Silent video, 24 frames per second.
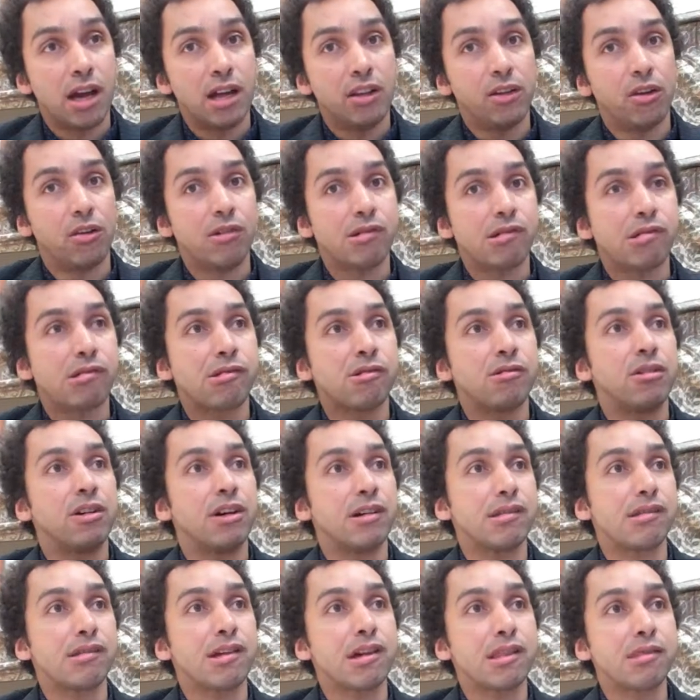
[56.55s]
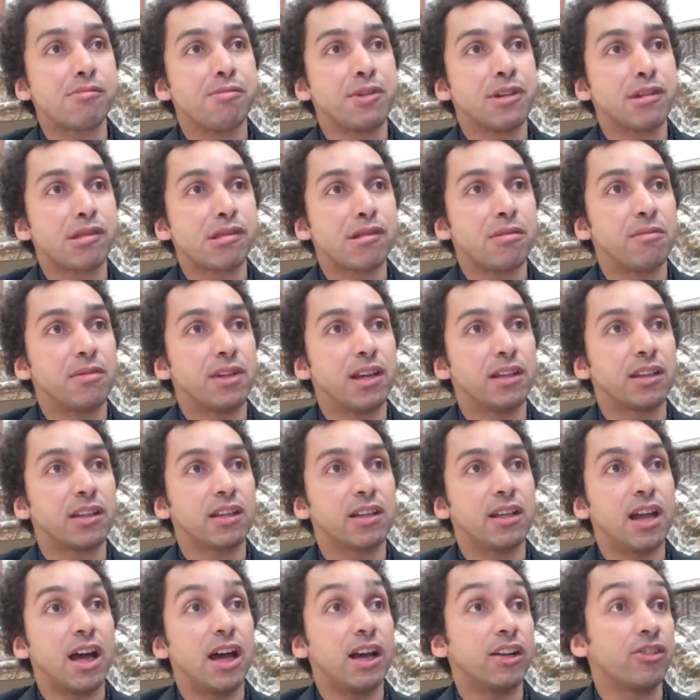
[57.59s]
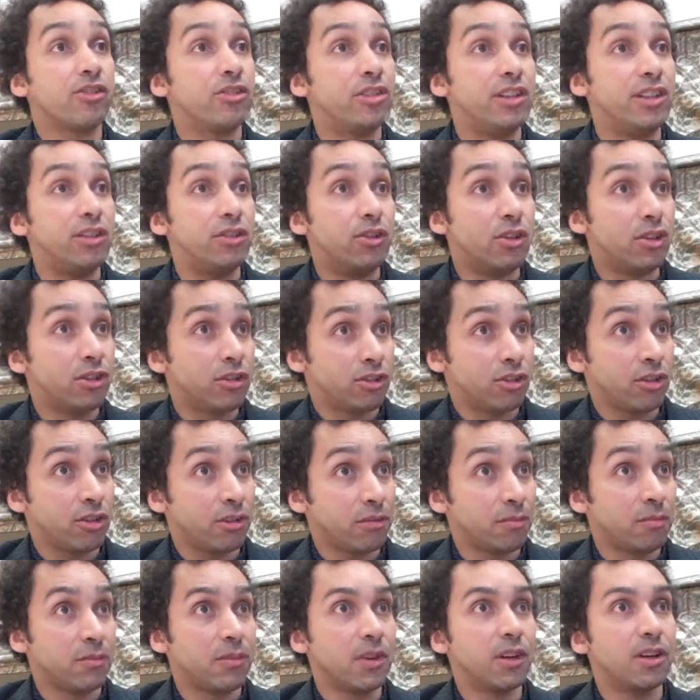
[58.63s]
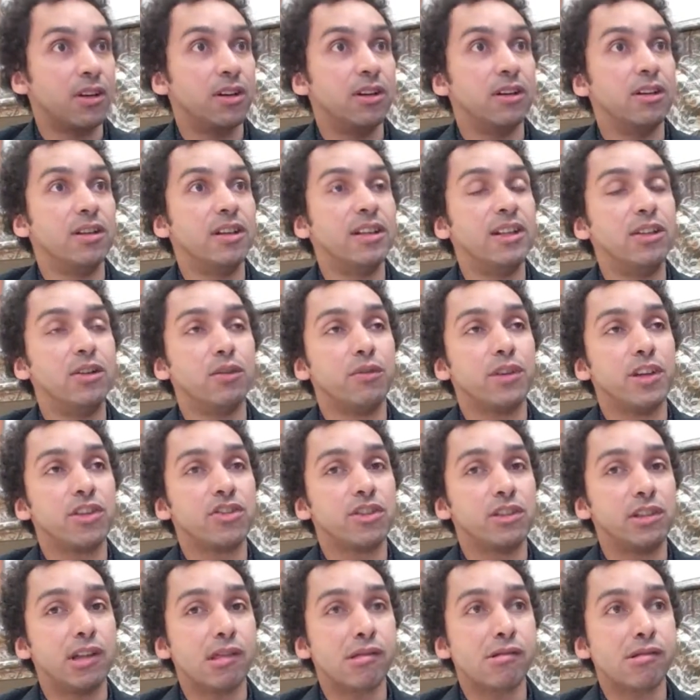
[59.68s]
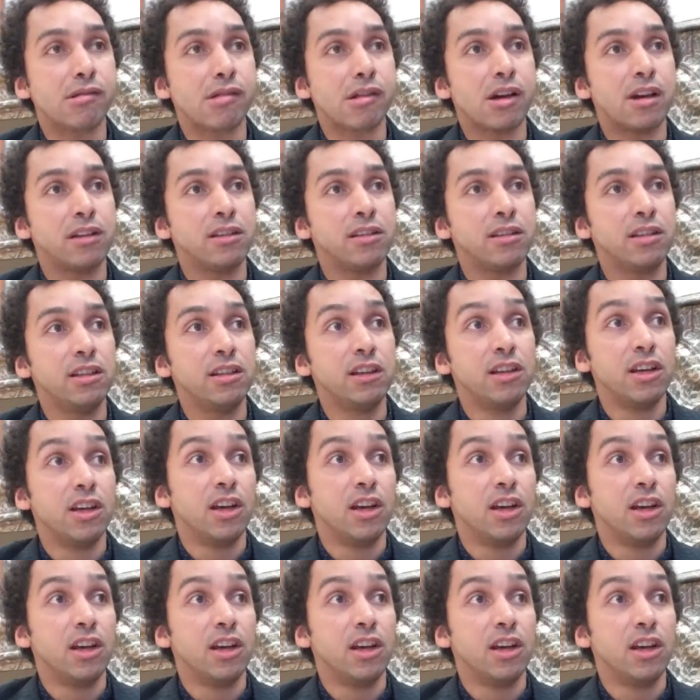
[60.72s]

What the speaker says: and also assessments that can actually nurture innovation in society.